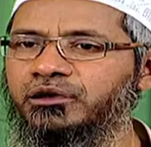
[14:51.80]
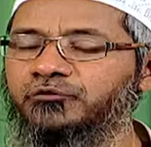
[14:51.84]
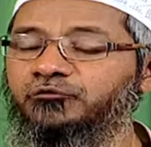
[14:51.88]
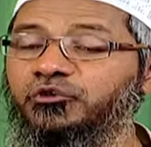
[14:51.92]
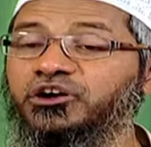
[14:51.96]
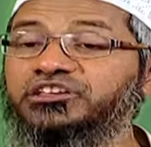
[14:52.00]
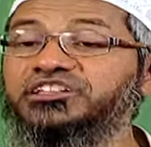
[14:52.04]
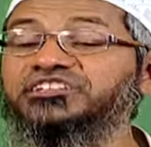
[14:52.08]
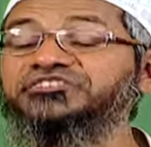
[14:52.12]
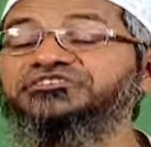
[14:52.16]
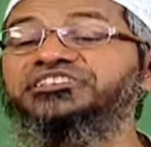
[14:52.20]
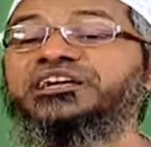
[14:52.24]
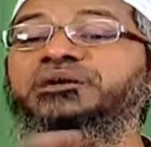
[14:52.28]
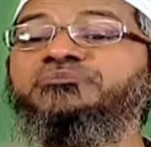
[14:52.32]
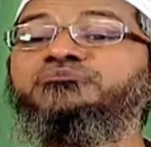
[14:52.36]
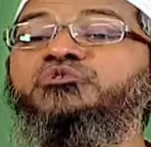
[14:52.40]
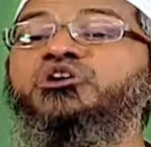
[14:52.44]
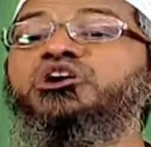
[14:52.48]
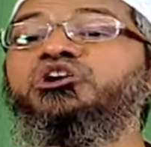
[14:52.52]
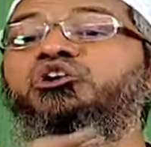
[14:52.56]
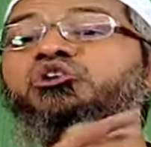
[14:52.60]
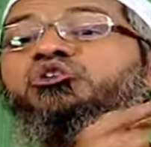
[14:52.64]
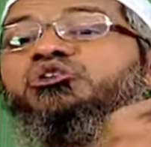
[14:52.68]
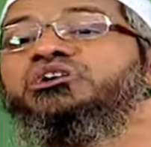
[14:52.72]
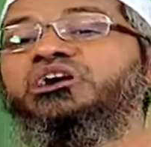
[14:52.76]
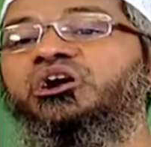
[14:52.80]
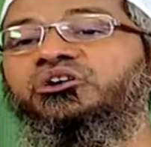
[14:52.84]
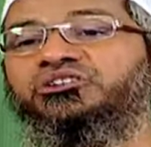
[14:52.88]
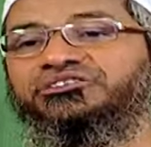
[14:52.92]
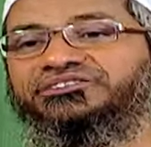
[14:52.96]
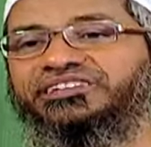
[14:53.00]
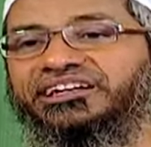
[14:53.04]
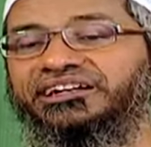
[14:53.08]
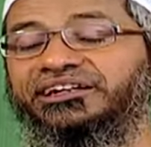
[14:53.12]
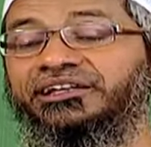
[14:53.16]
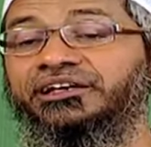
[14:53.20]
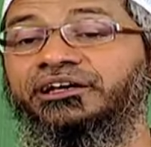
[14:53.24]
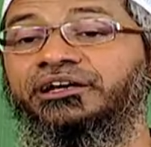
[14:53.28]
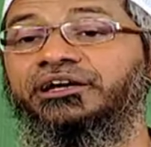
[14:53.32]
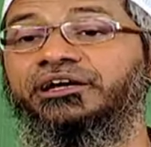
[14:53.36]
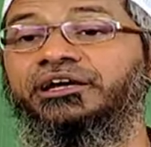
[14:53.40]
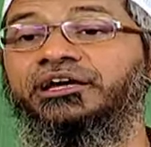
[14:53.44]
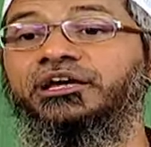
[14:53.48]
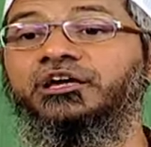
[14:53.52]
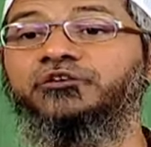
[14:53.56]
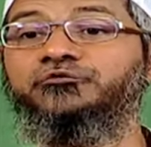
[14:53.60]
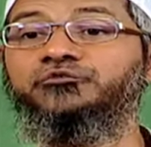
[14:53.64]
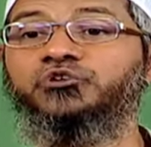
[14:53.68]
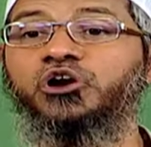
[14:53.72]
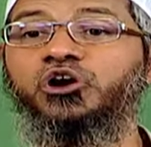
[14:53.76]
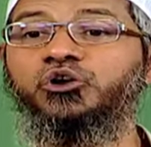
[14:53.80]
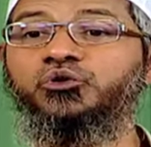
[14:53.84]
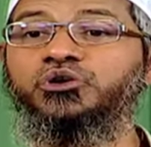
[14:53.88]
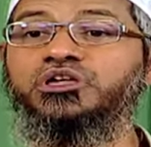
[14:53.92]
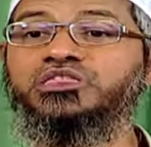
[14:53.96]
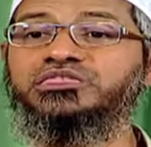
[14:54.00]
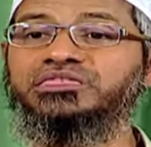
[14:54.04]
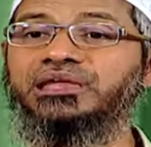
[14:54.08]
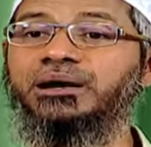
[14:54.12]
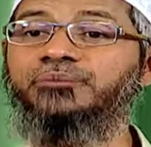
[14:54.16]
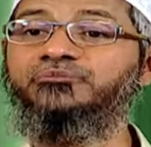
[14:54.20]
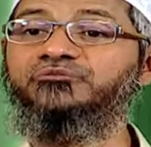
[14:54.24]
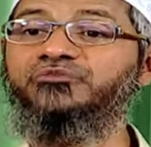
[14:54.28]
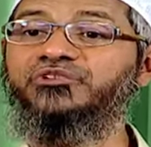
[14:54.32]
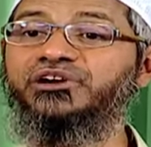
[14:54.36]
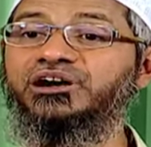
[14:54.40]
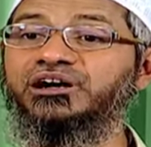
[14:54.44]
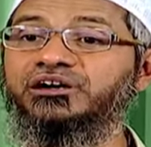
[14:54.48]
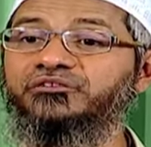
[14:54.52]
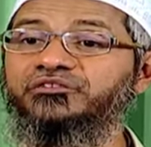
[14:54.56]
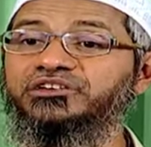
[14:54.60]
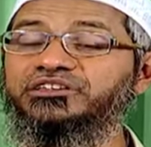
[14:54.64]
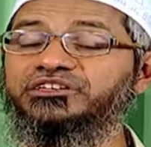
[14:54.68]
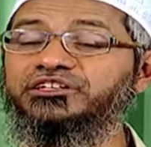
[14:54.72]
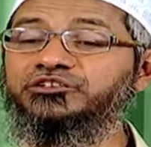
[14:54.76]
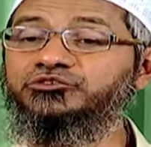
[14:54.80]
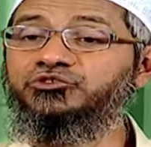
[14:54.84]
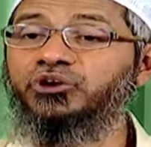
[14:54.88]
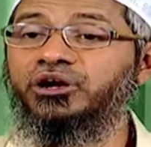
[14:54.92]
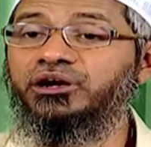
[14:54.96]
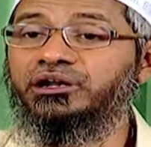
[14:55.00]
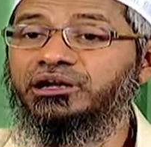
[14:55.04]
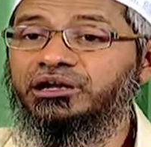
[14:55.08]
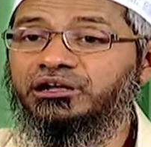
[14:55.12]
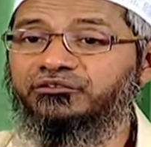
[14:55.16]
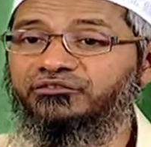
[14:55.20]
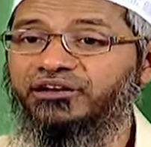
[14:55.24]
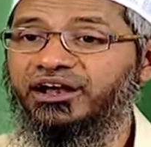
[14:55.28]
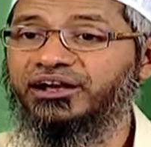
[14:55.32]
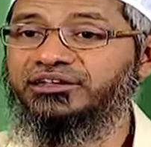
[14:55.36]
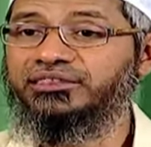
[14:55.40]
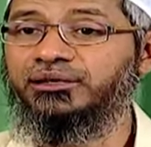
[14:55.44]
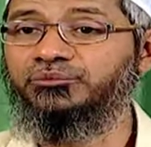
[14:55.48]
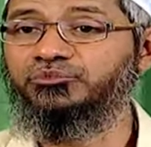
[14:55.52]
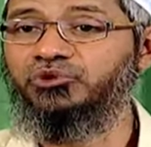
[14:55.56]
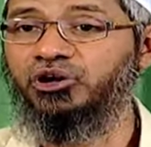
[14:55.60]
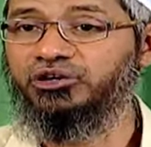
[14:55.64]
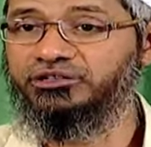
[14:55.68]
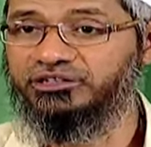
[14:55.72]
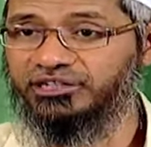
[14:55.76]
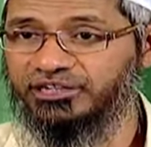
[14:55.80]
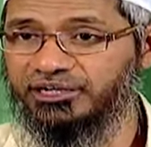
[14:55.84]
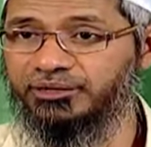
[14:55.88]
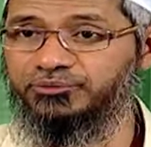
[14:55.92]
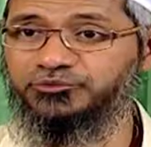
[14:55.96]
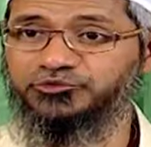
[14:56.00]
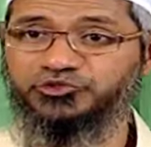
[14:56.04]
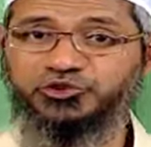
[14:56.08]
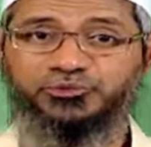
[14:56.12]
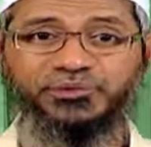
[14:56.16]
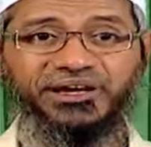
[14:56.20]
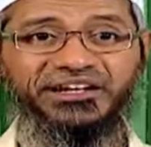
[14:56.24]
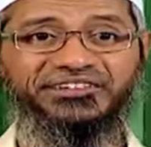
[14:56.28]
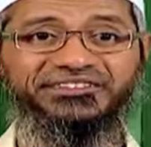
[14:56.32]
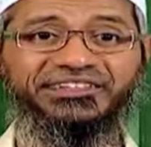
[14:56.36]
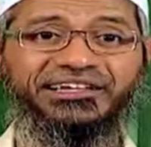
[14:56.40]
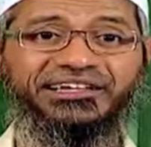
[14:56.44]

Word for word: for the same work you're doing outside. If you're doing some work which is not required, some doctor comes to me and